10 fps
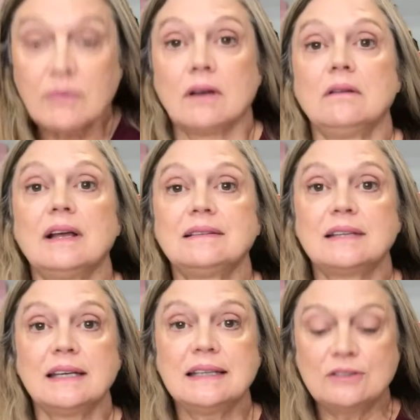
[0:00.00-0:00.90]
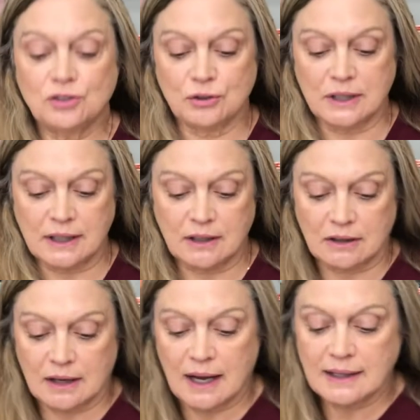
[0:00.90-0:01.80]
let's get into it
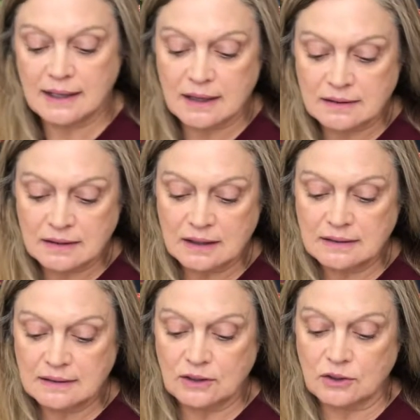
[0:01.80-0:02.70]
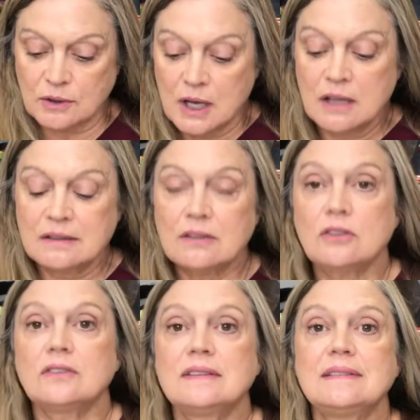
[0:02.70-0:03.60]
here. Yes, I see you. So
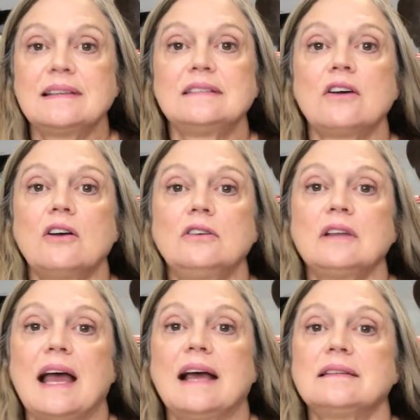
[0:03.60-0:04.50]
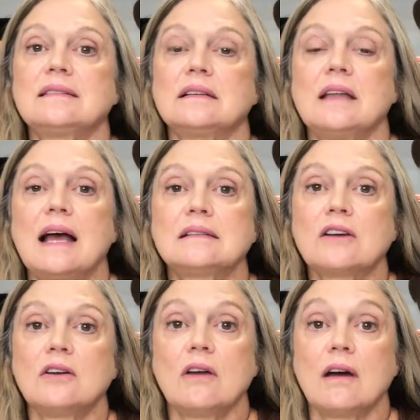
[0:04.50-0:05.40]
since I saw you last, a lot's
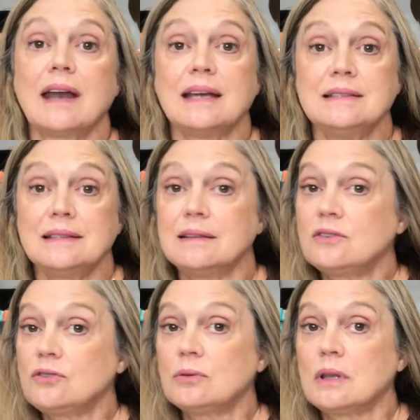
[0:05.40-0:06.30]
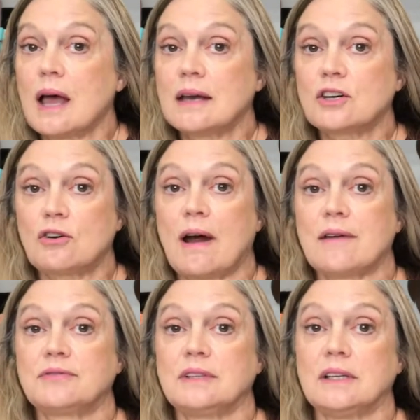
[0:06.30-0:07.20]
gone on. I didn't do a lot of
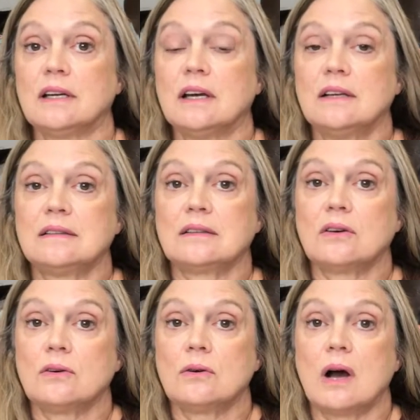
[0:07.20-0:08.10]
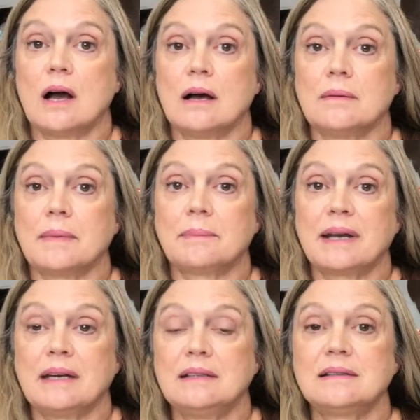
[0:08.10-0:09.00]
crafting, so but
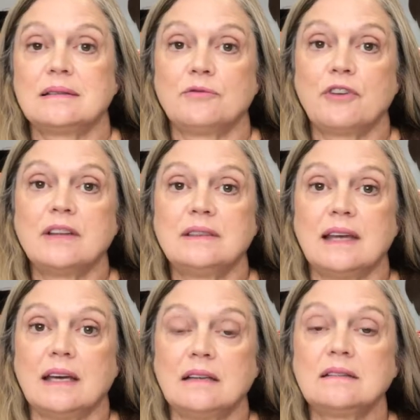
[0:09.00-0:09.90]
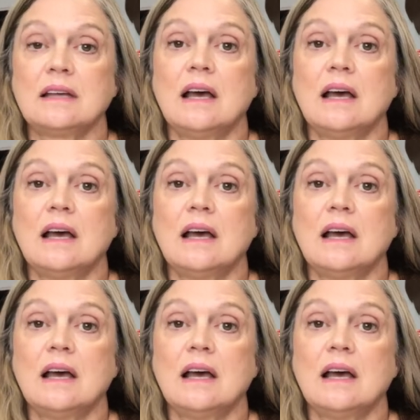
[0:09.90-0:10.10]
I did some fun things.